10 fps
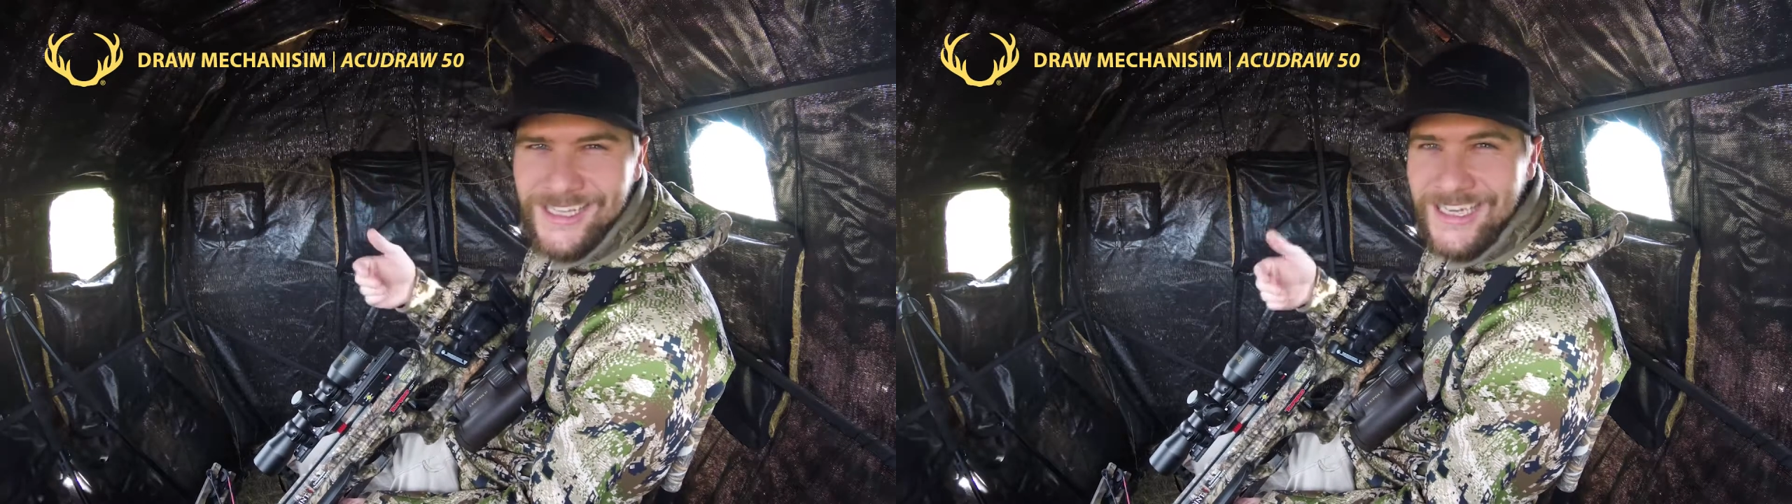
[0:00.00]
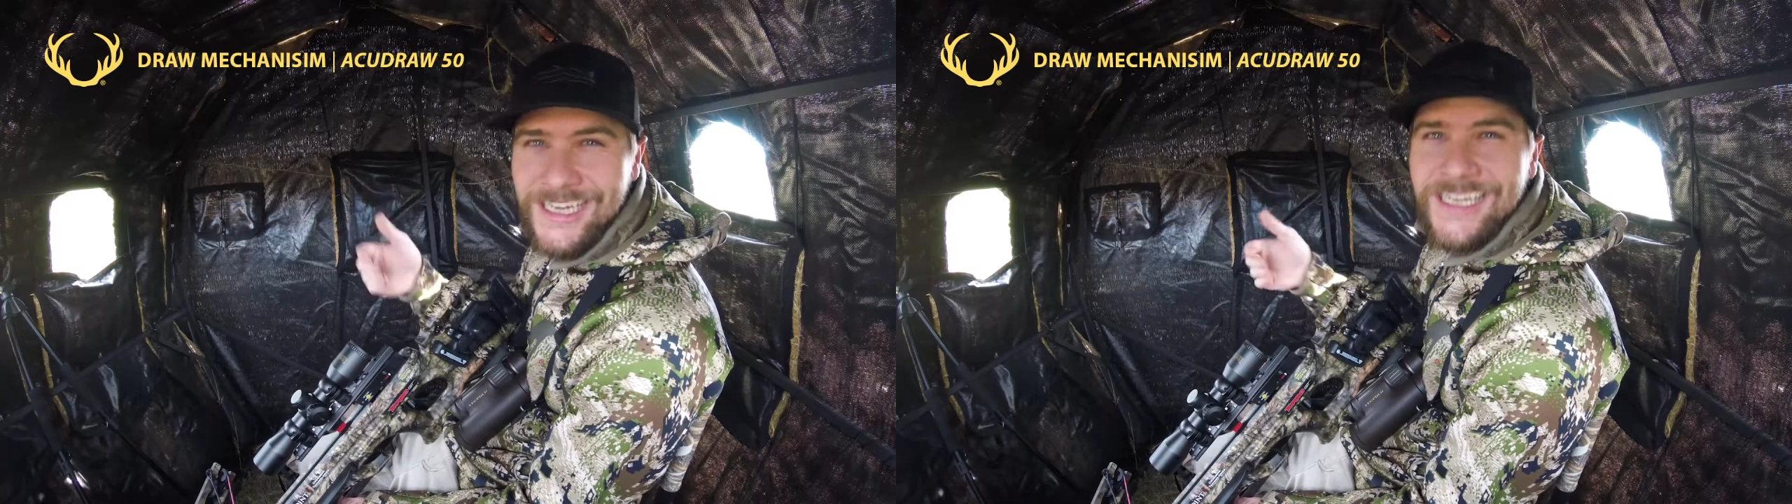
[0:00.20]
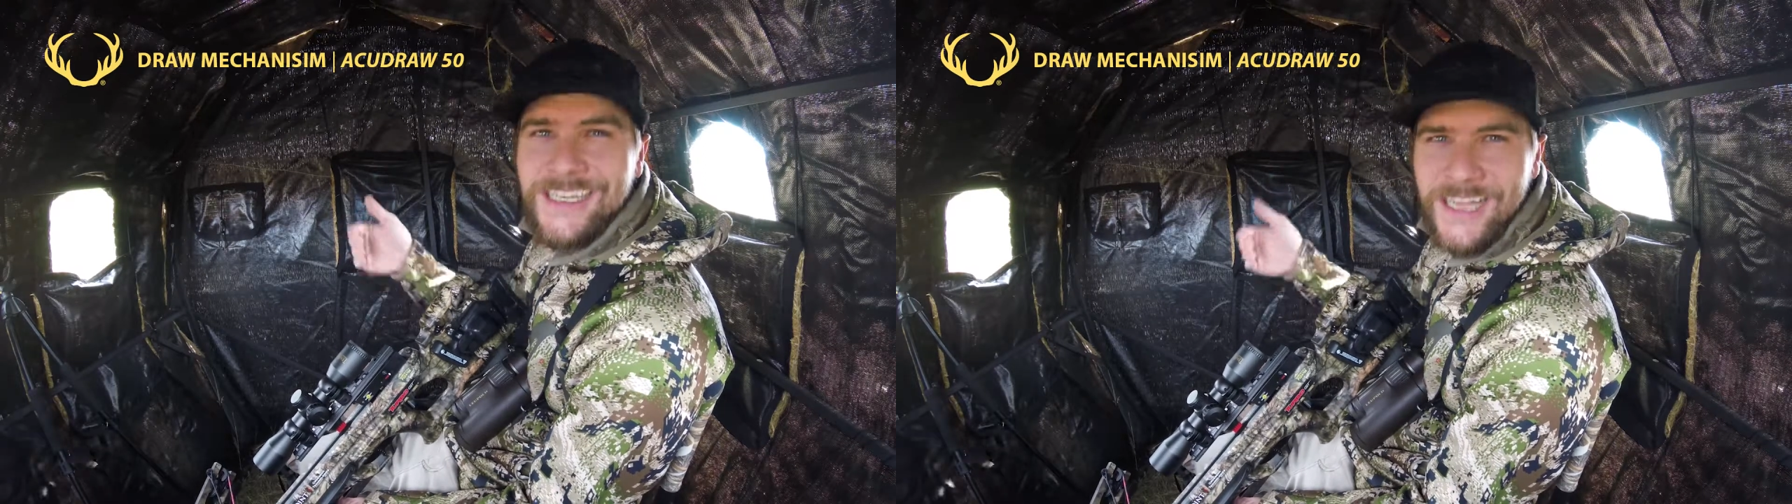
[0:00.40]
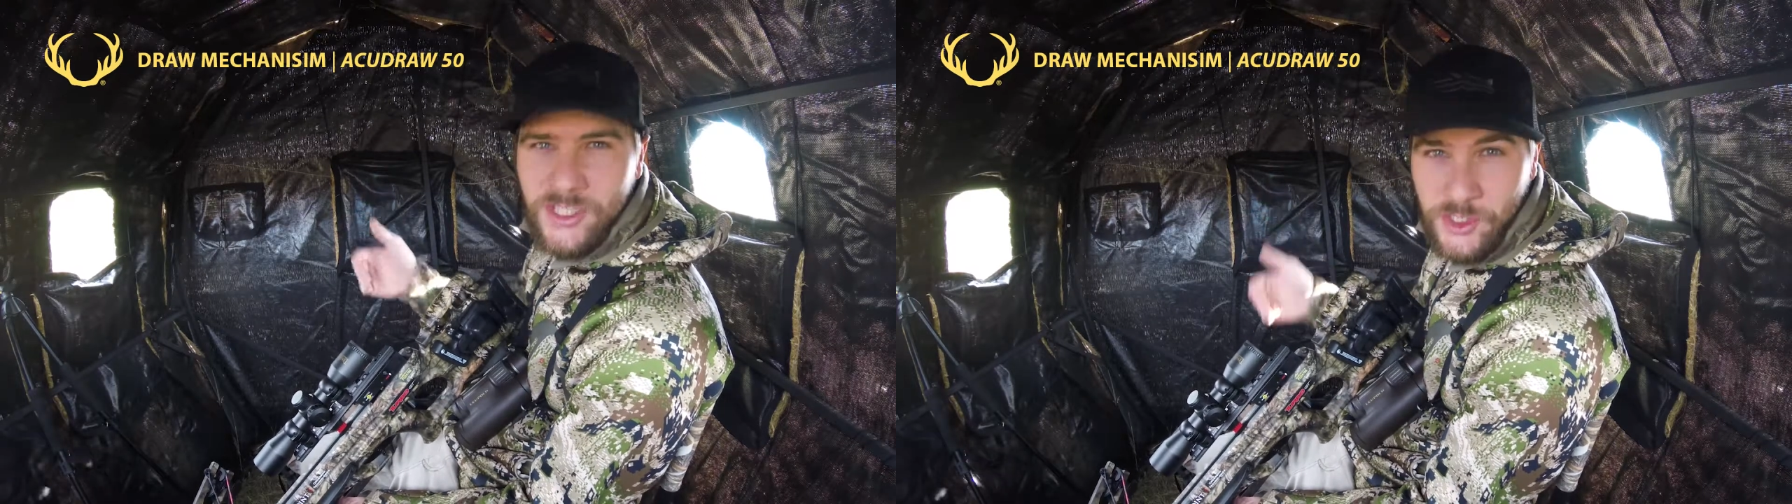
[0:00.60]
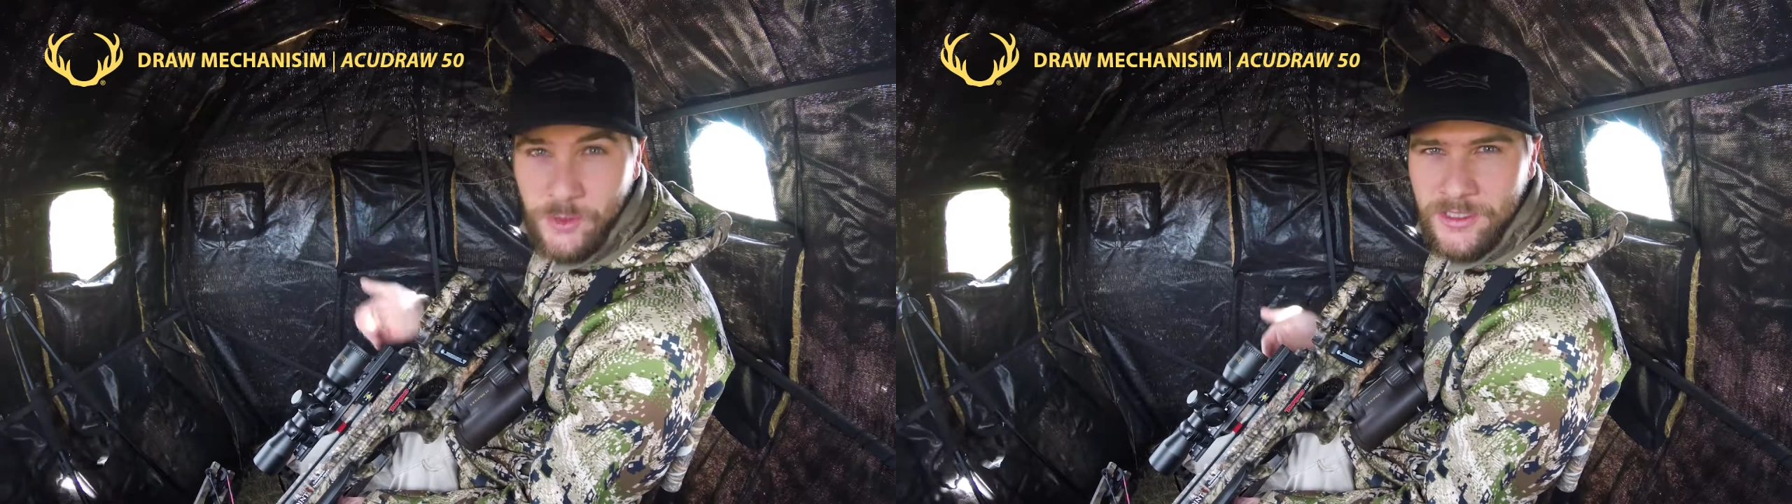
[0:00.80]
getting into that
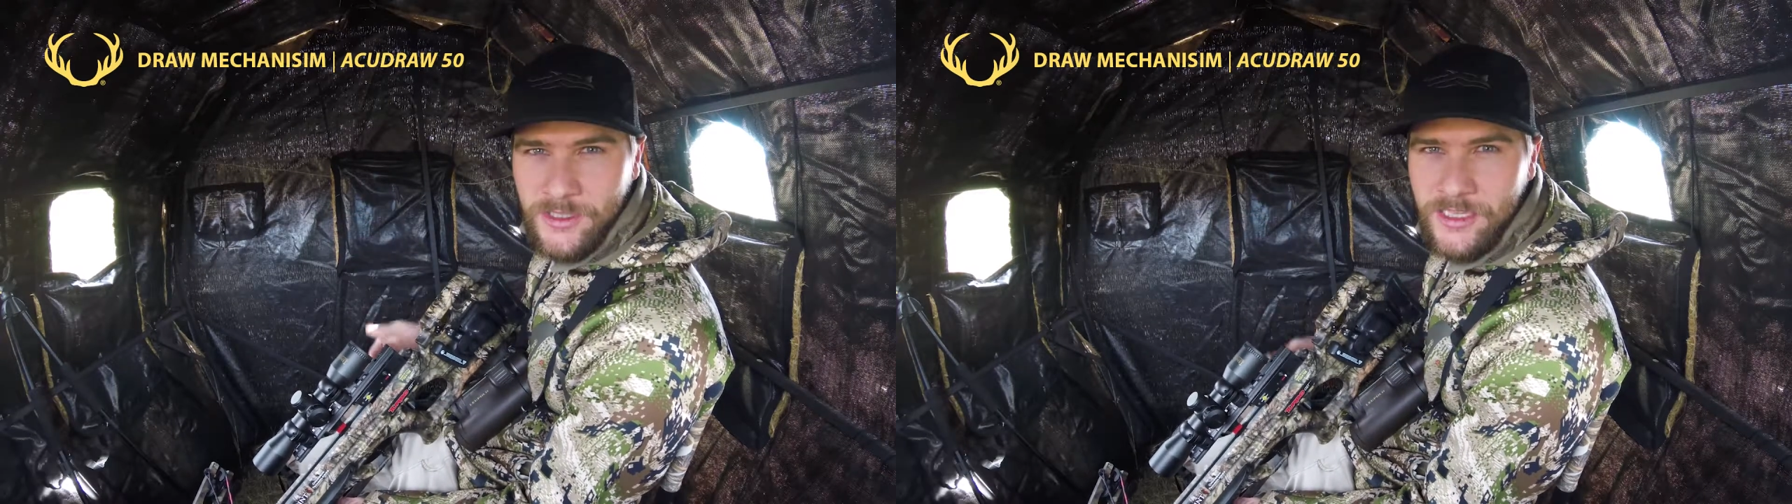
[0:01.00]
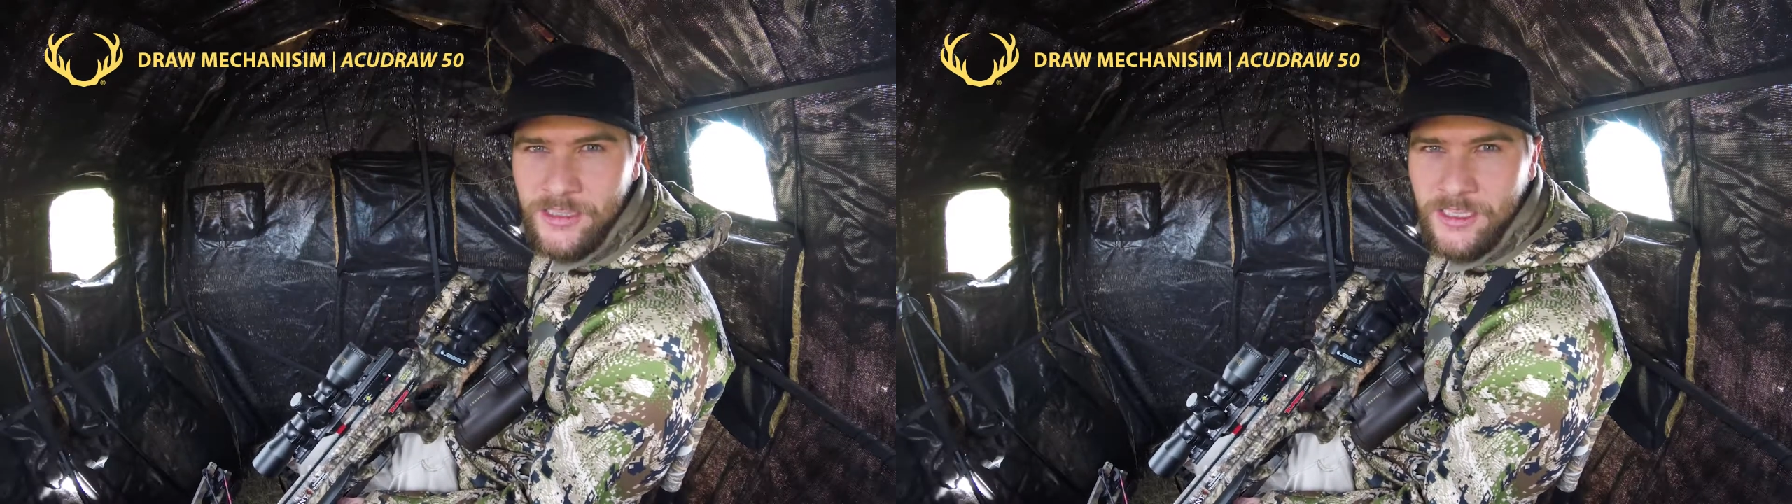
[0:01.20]
shooting lane